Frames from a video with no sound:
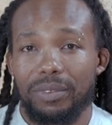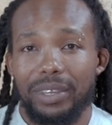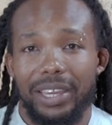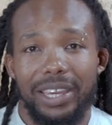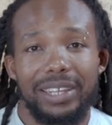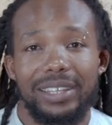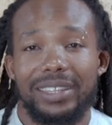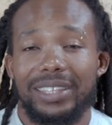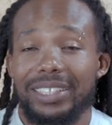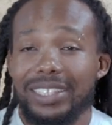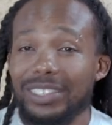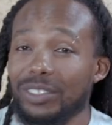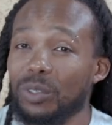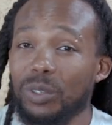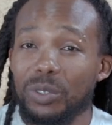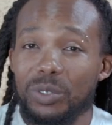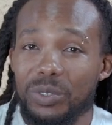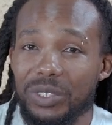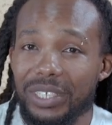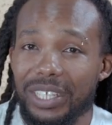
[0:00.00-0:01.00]
And this is
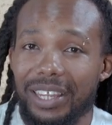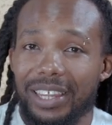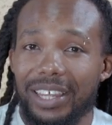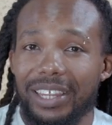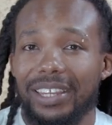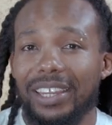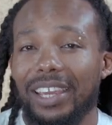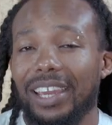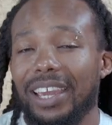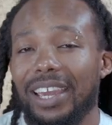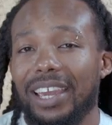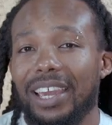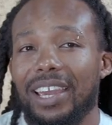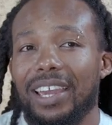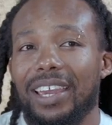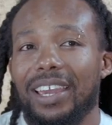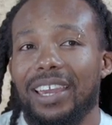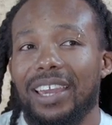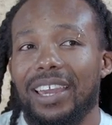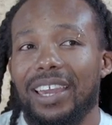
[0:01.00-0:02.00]
not to say that
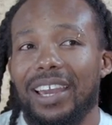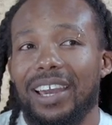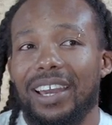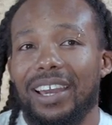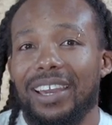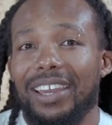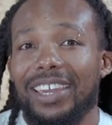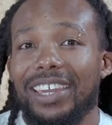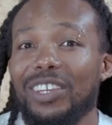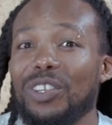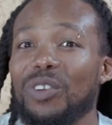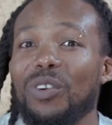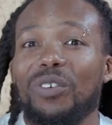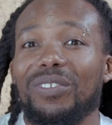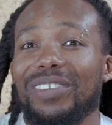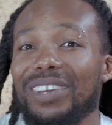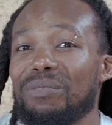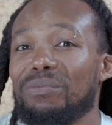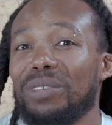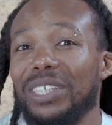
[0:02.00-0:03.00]
any of
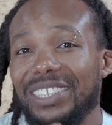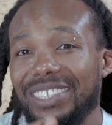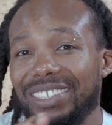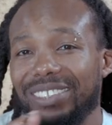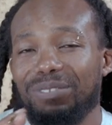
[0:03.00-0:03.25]
them is